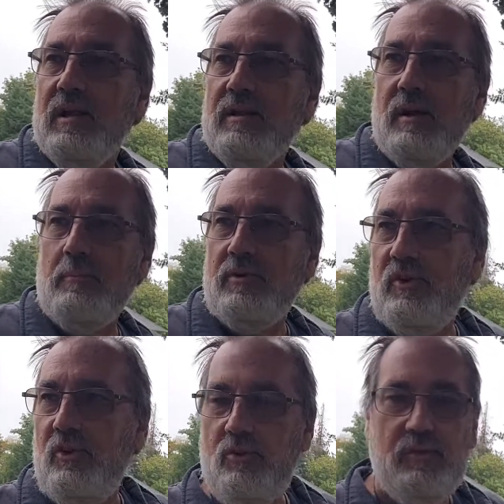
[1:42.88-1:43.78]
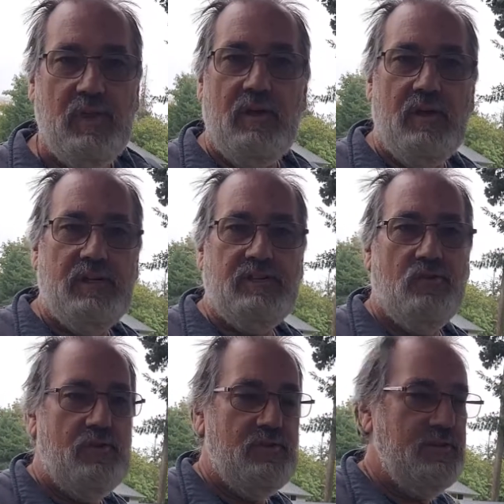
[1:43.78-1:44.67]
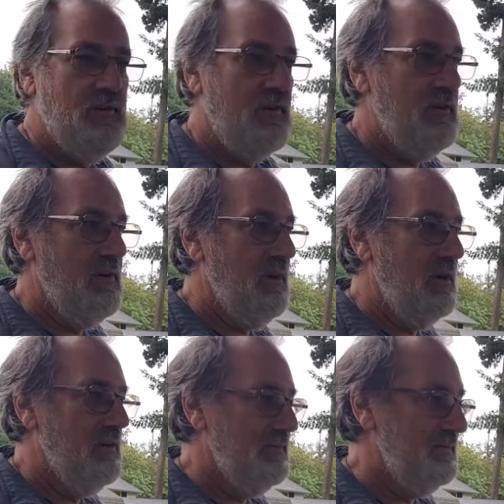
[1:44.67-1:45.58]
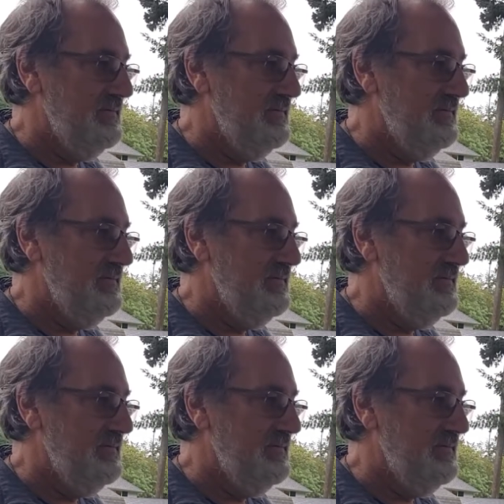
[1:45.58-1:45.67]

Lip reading: Number two, the honey stores are